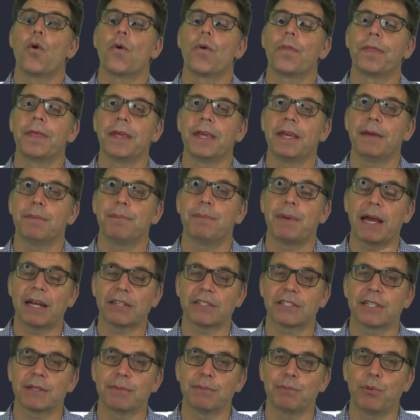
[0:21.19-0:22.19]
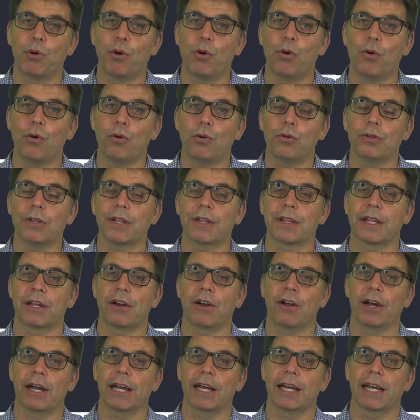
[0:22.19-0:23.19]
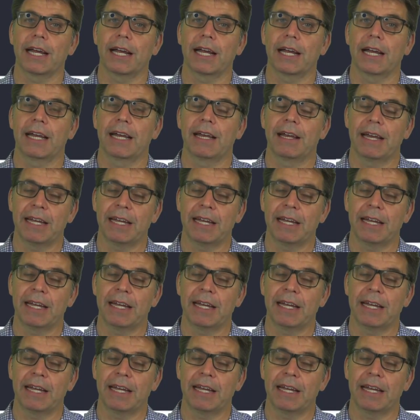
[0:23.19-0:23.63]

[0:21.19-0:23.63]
the bouncing ball that I